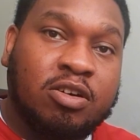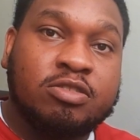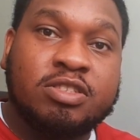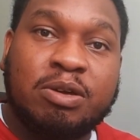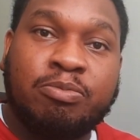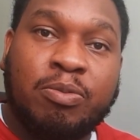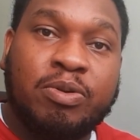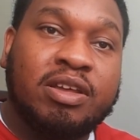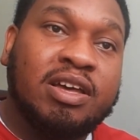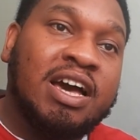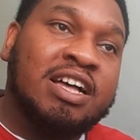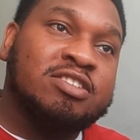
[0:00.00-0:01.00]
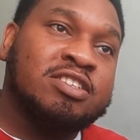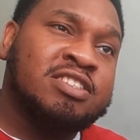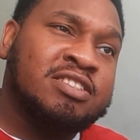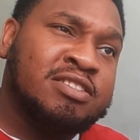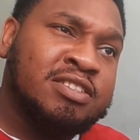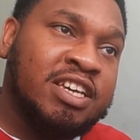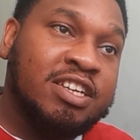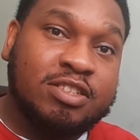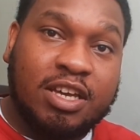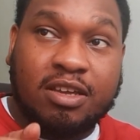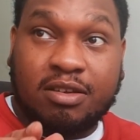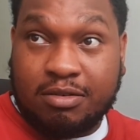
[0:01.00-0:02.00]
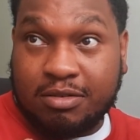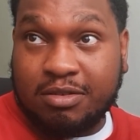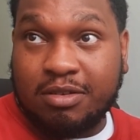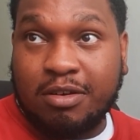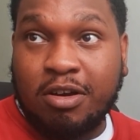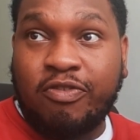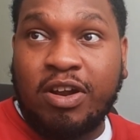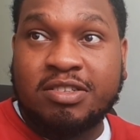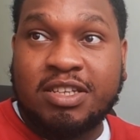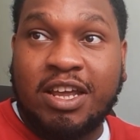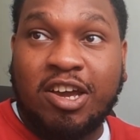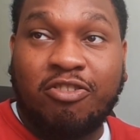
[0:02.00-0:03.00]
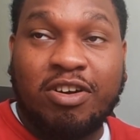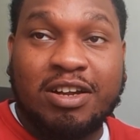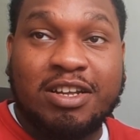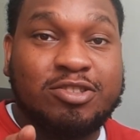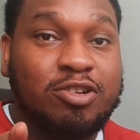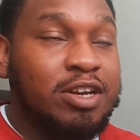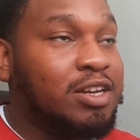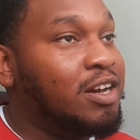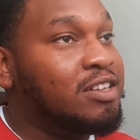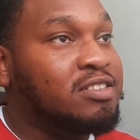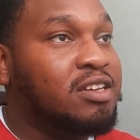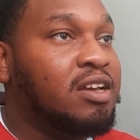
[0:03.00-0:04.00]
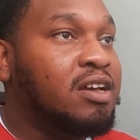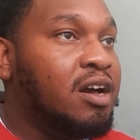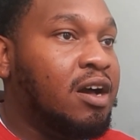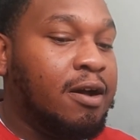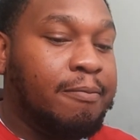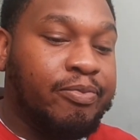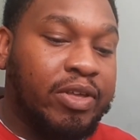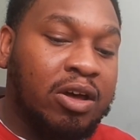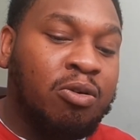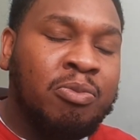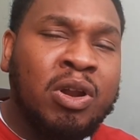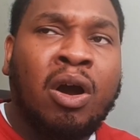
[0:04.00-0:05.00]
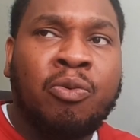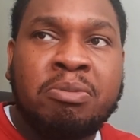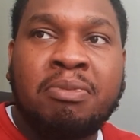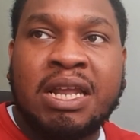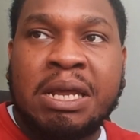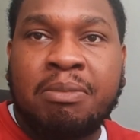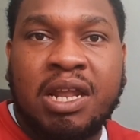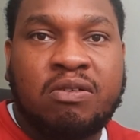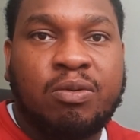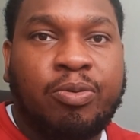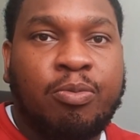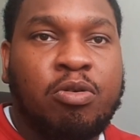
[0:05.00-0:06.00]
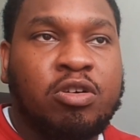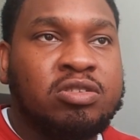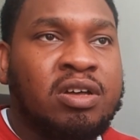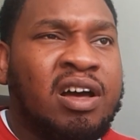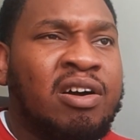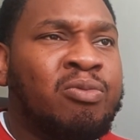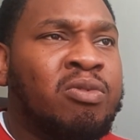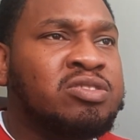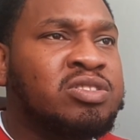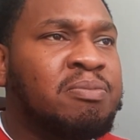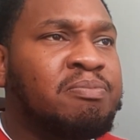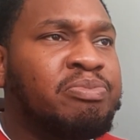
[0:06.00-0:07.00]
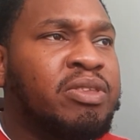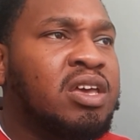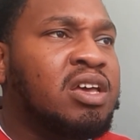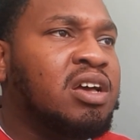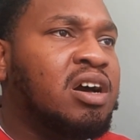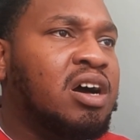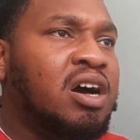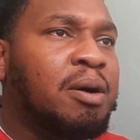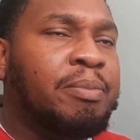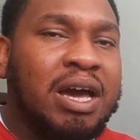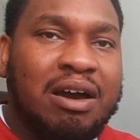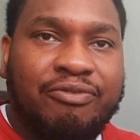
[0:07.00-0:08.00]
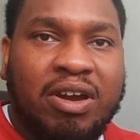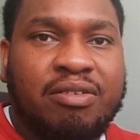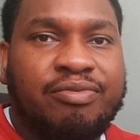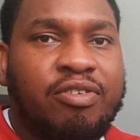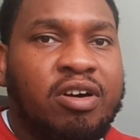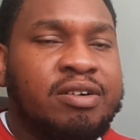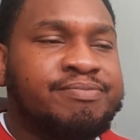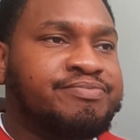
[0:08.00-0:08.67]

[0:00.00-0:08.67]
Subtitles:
say it properly. Etakite. Hopefully I say it correctly. Sorry guys. I wouldn't mind him at Liverpool because I've watched him a bit at Frankfurt